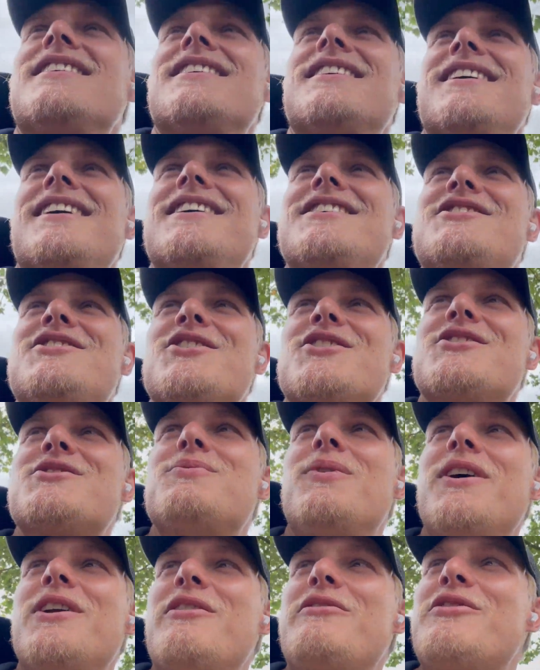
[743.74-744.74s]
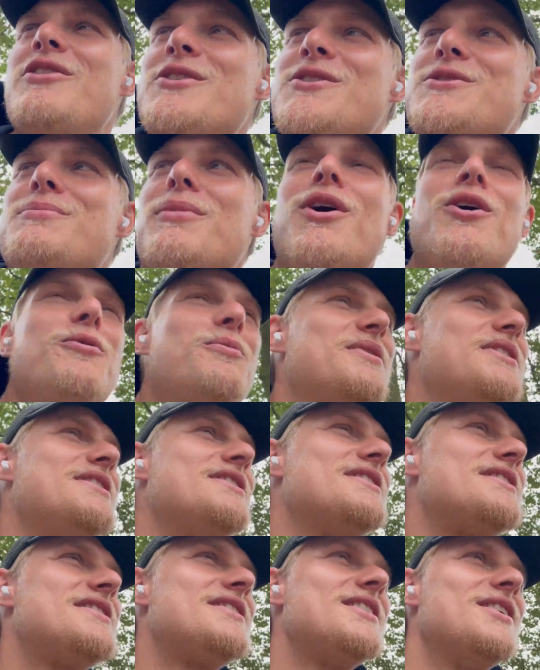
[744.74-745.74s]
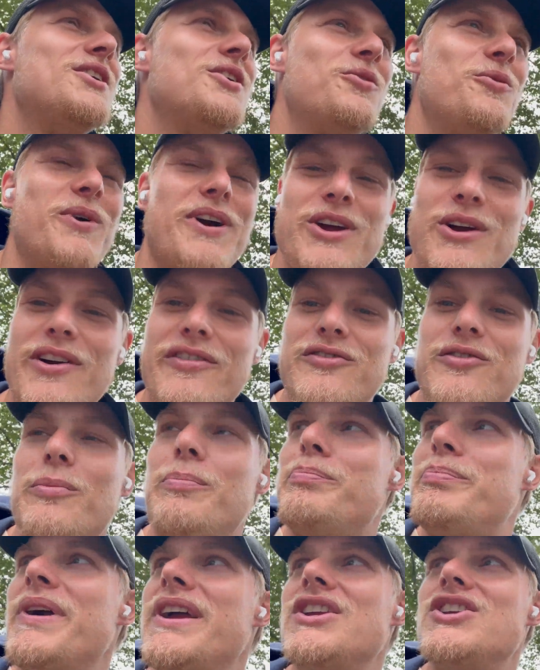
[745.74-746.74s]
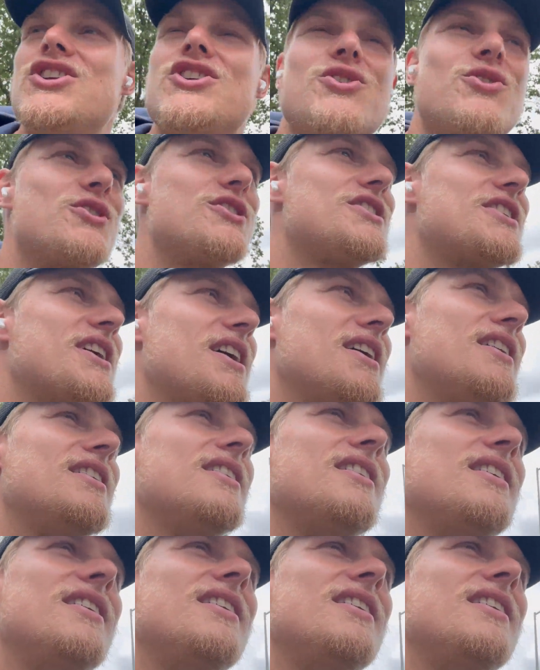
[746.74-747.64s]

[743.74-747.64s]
It's just one of those moments where you have to pinch your skin